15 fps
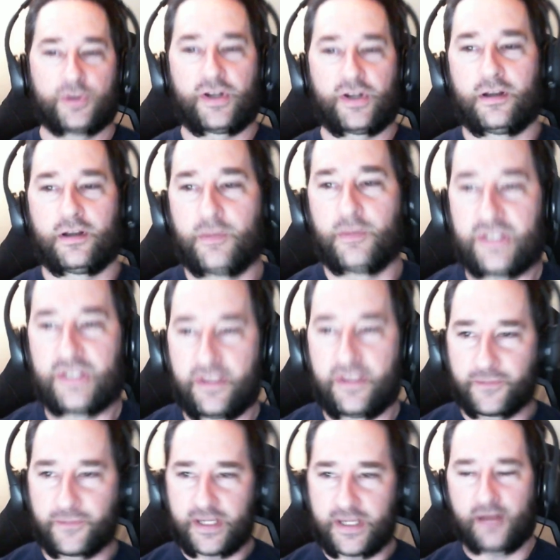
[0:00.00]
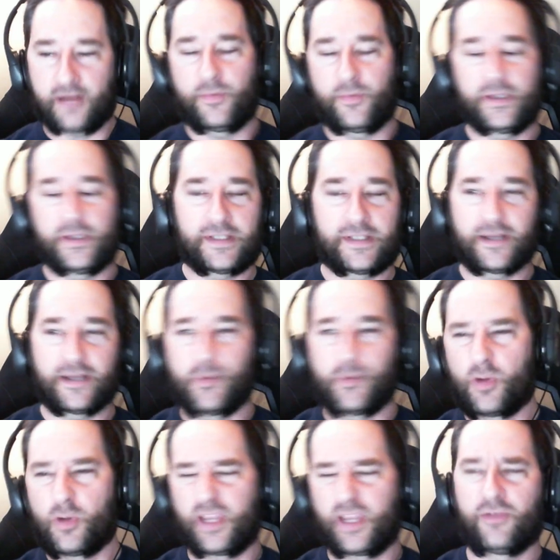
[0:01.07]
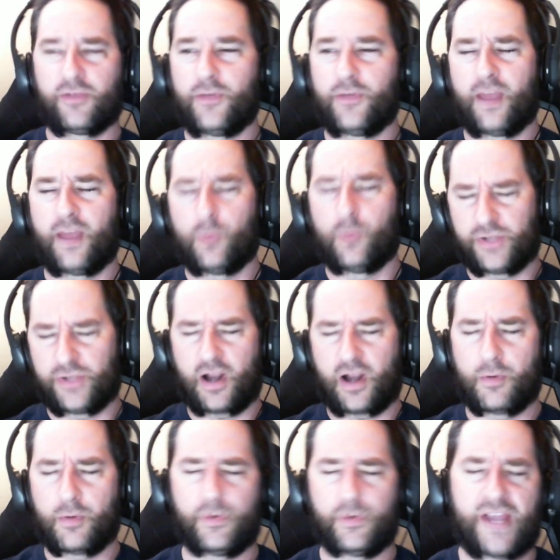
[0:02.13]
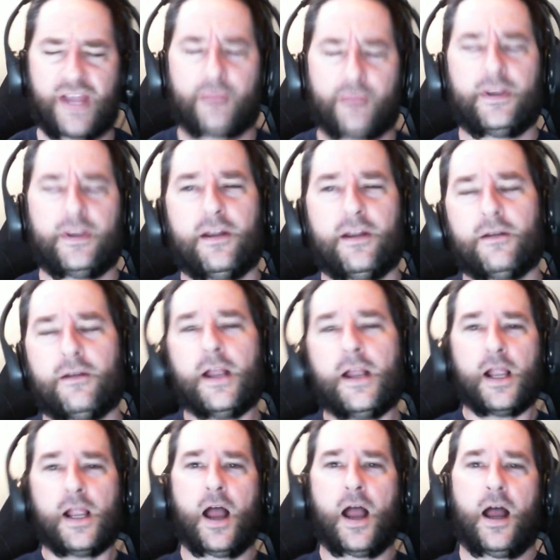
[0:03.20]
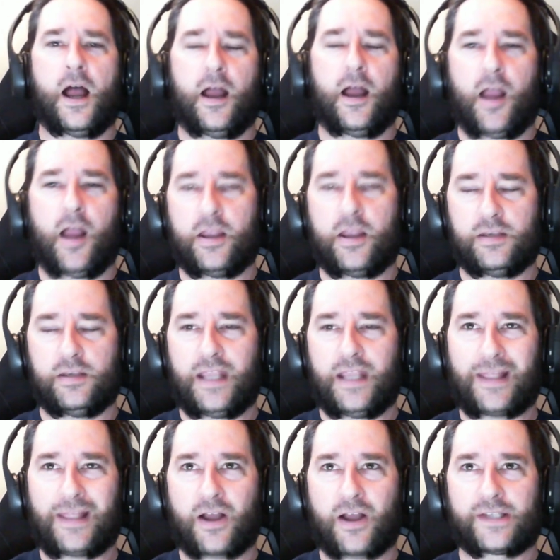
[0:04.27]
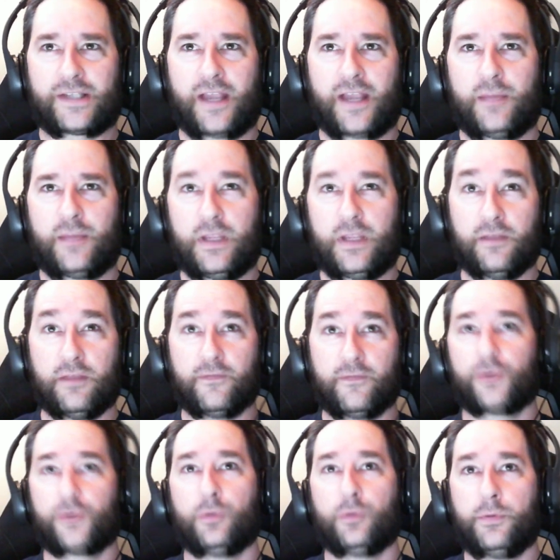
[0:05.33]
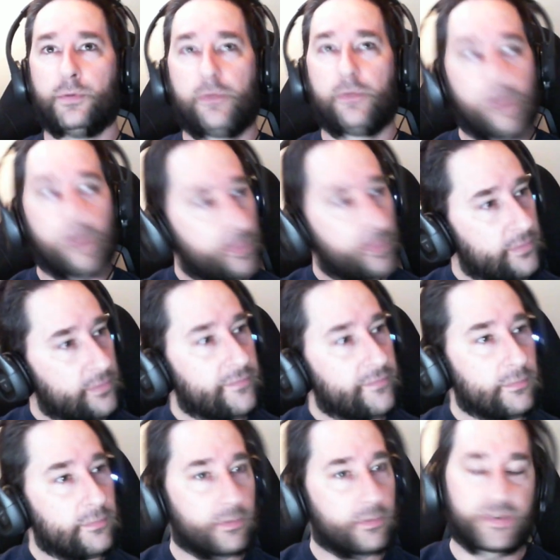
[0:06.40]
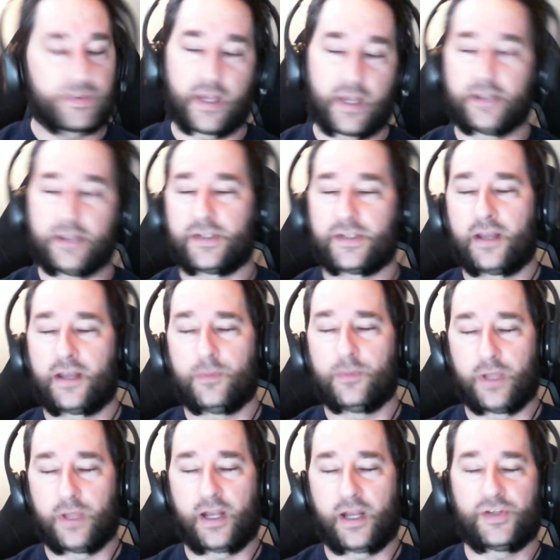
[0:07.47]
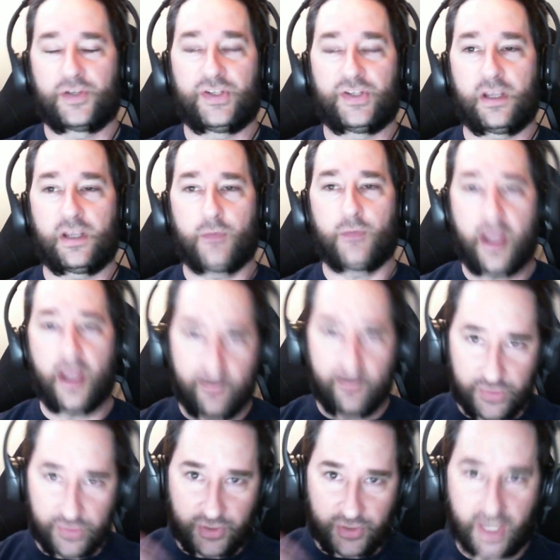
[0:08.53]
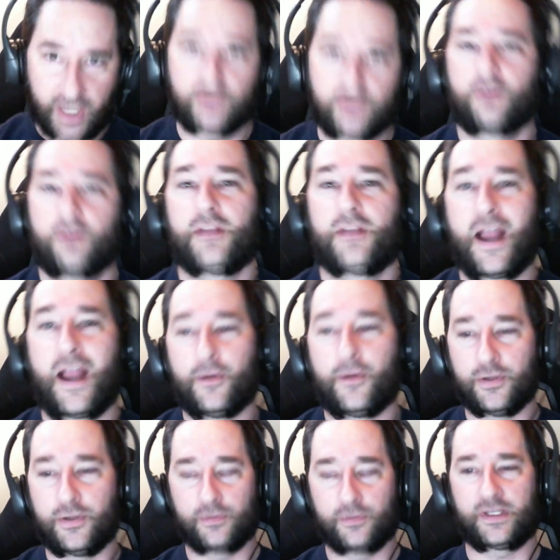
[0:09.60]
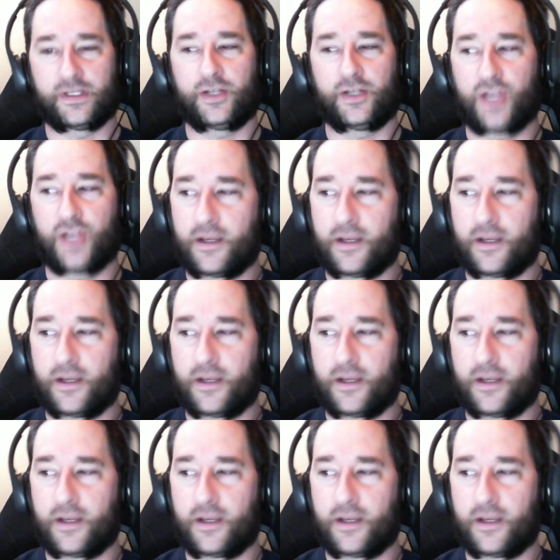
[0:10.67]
a little bit different here, but we'll get through that and we'll talk about what's happening here. And alongside me in the virtual booth, although if you look side to side, you will not actually see him, I have Mr. Chad Dalton. How are you doing tonight, Chad?